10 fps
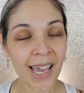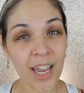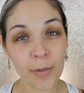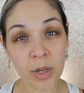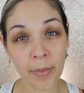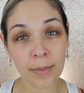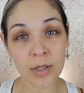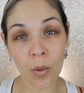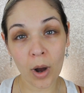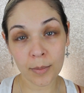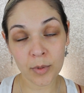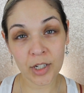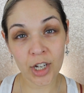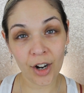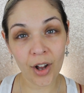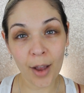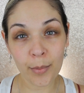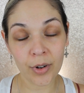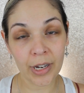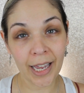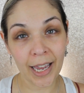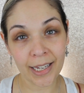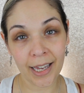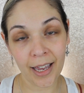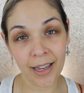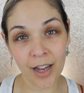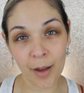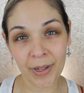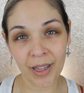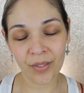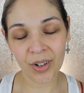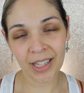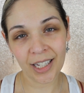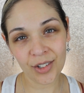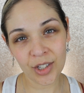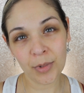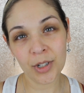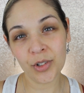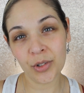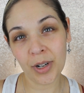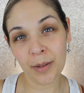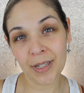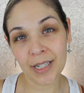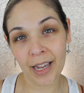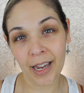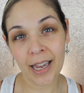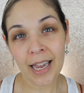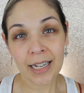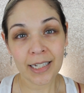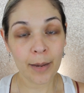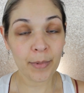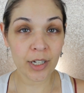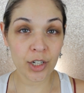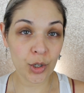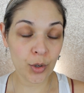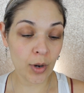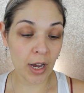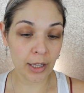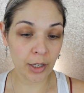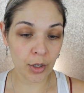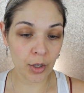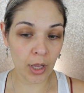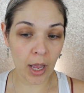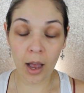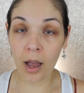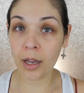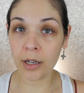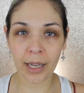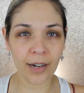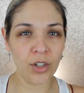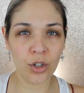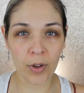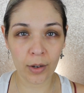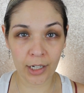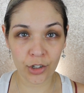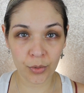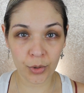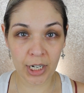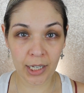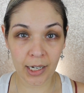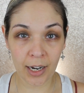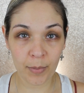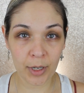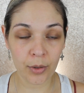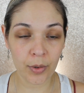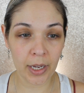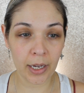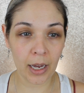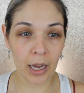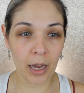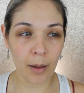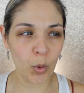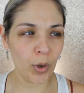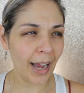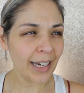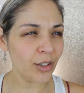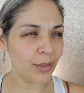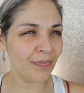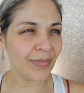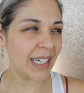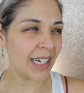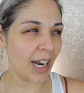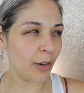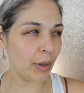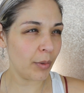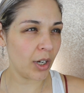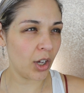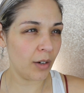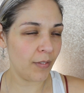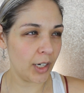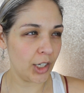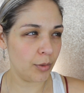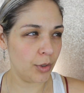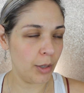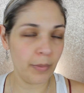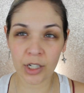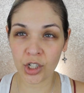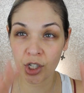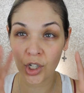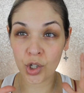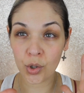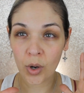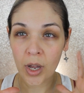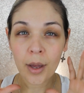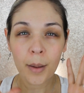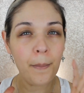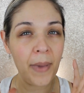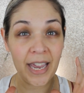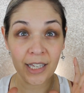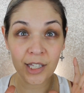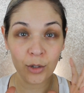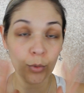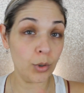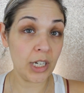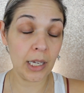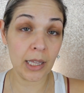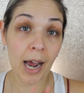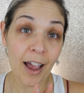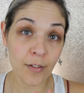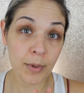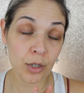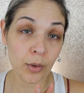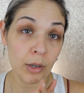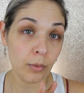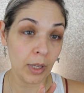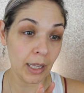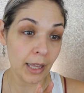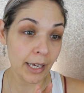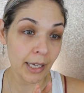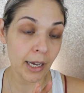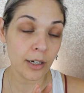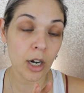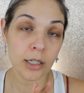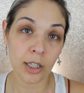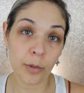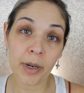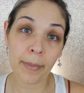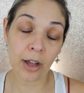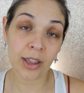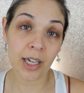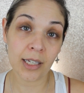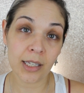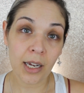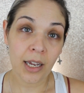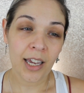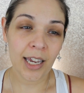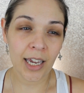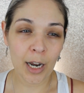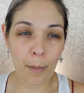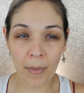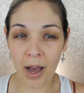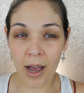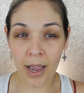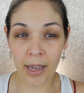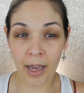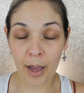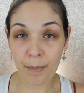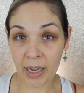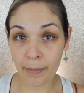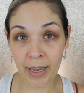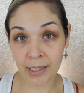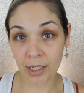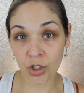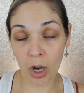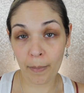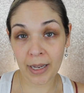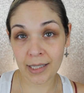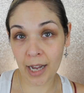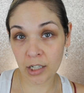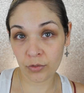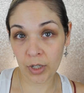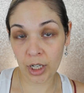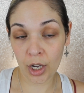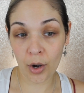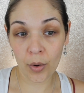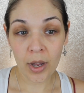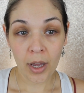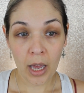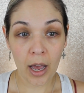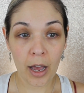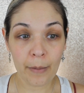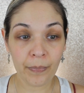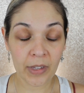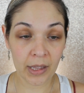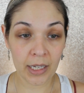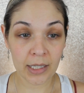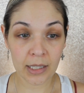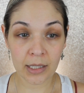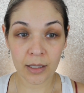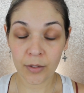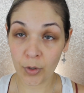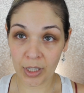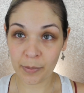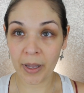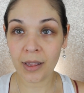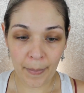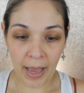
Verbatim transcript: Hey beauty babes, welcome to my channel. I'm Maria, aka Agape Love Girl. Thank you so much for joining me today. Today I'm going to do a little uh, kind of new foundation routine that I've been doing, um, or I don't, I don't really want to call it a foundation routine, but it's just a new base routine that I've been doing and really liking. I talked a little bit about this in my uh, Makeup Basket Shop My Stash video um, this for this month.